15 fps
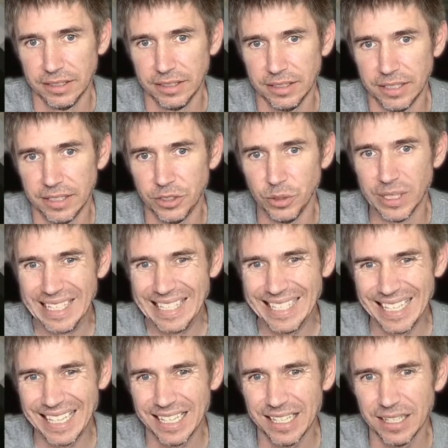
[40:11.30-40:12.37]
do a git
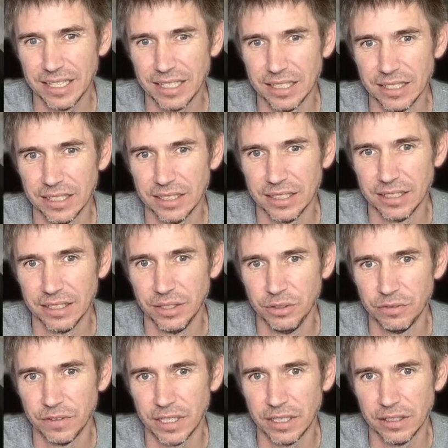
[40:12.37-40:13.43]
add on the new
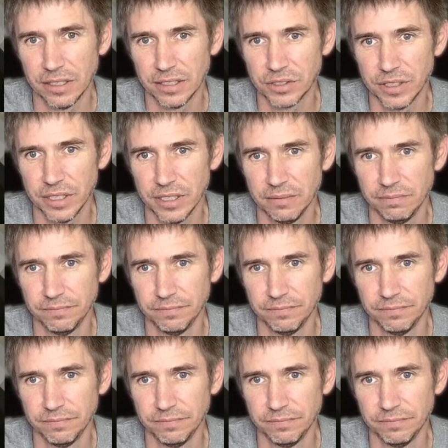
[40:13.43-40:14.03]
file that's created.